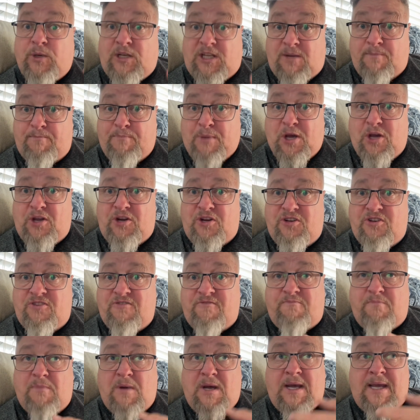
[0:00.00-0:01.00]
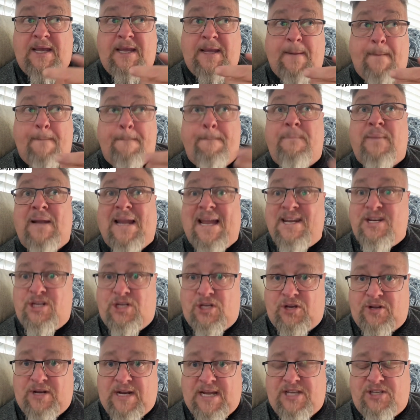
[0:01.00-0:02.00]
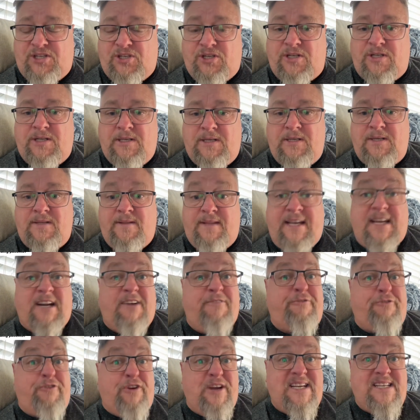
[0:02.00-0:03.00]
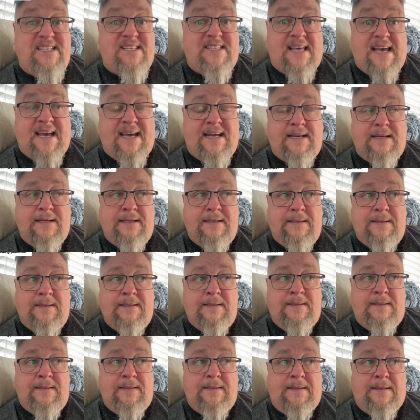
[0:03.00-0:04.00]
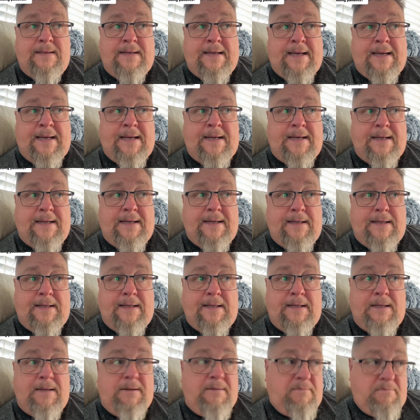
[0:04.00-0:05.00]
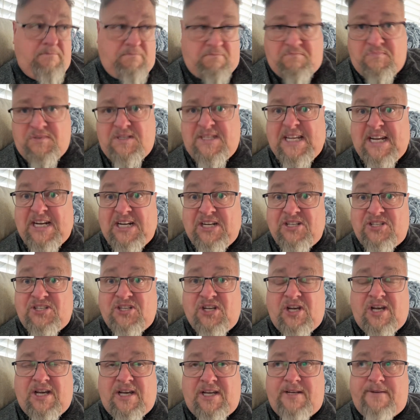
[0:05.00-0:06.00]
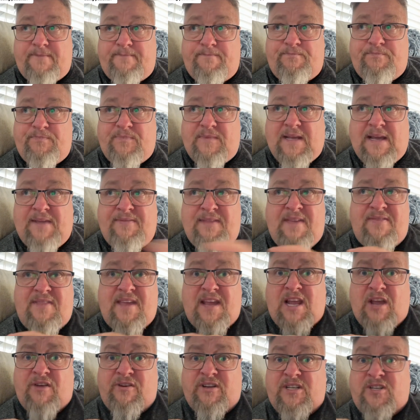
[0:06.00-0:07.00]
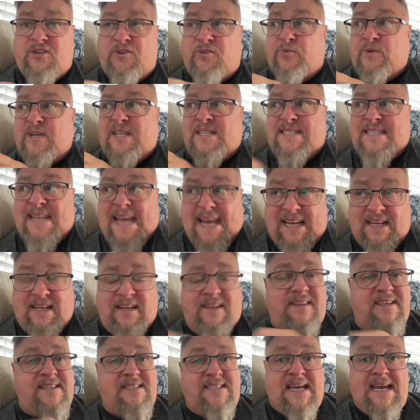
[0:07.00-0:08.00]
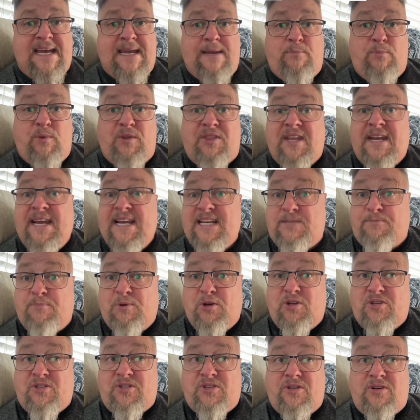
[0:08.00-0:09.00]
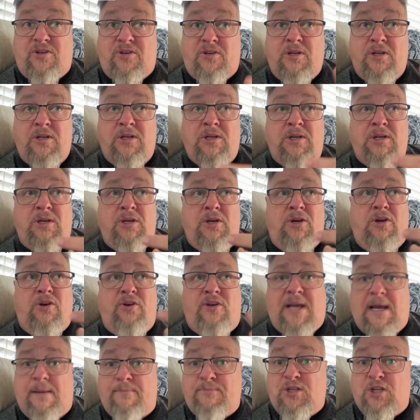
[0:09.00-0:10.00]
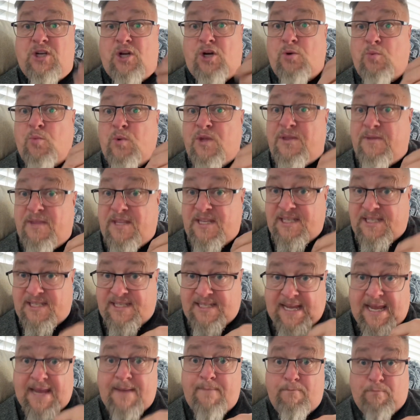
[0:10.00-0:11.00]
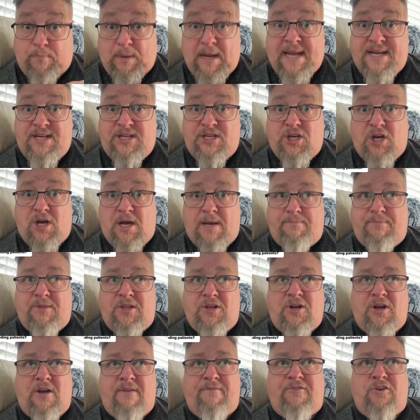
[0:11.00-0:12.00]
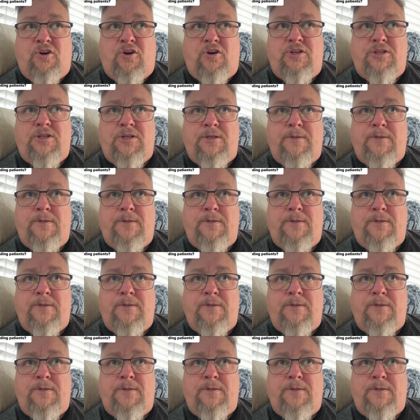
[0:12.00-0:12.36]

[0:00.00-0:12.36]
component of my blood donation. They're going to freeze that and set it aside. And then they're going to do exactly the same with the next person who comes along with the same blood type that I've got,